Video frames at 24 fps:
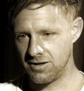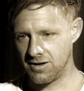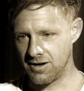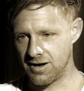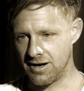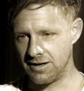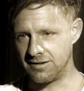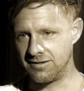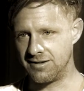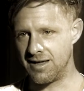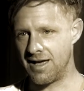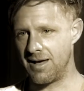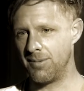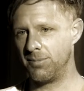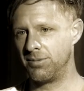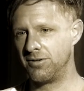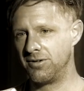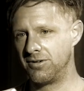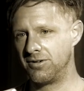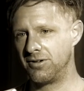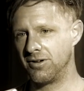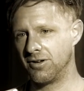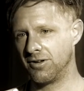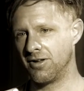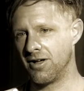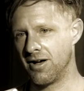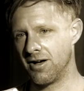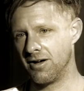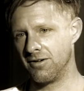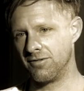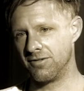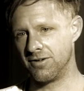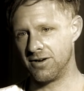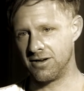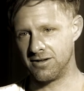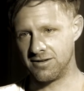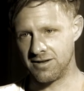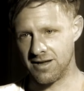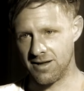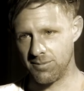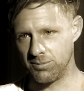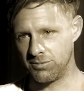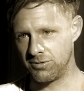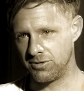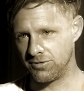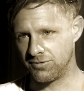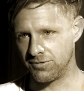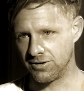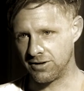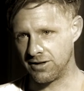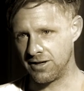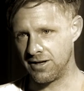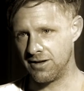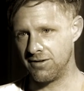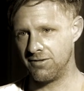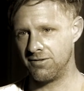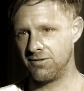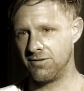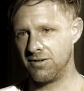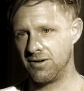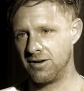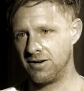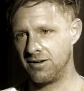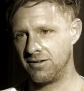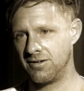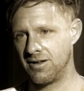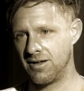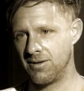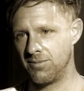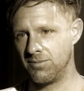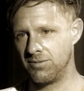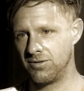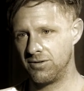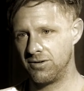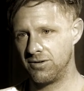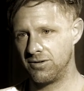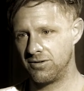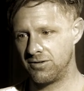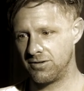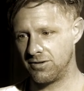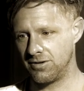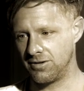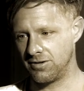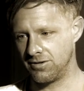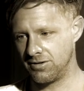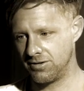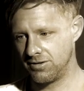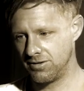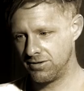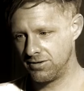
attempt to love and attempt to forgive and attempt to